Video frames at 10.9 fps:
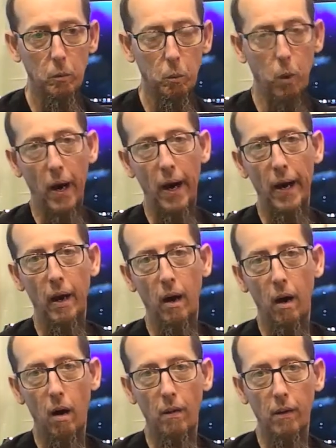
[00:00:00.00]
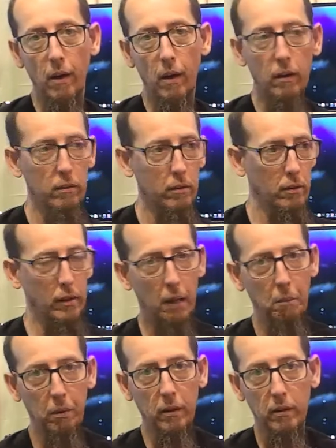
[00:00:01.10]
why all the
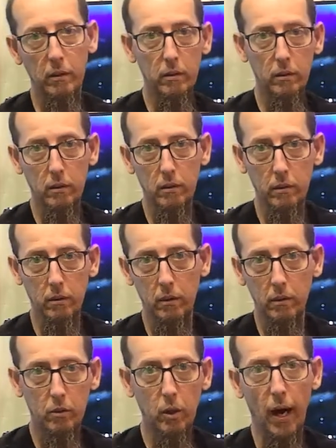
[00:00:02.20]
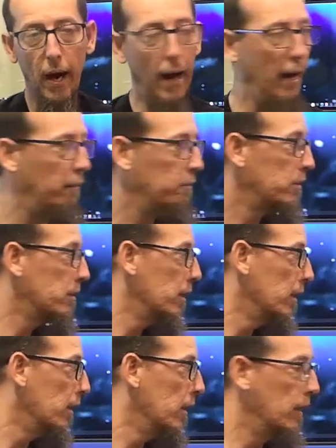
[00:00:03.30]
separate drives
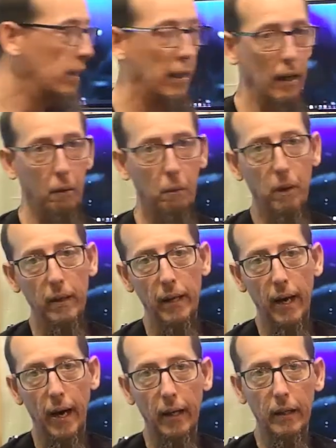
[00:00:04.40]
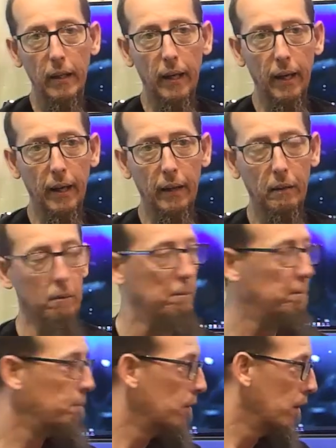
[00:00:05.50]
and whatnot, and
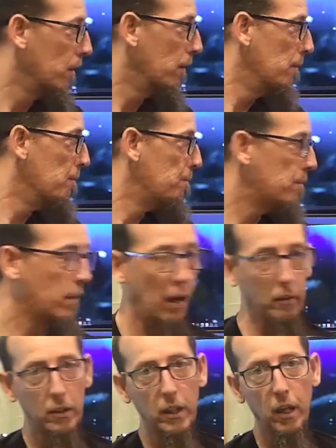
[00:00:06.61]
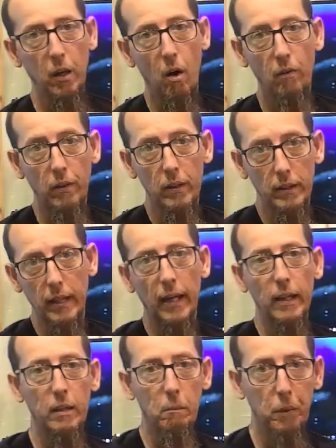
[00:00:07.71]
I'll see you over inside
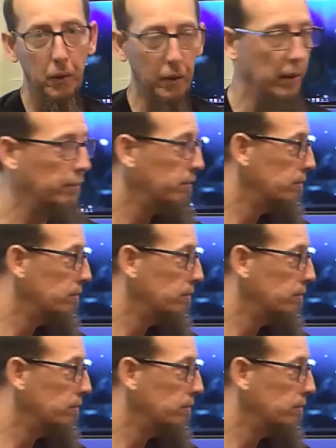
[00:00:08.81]
the computer.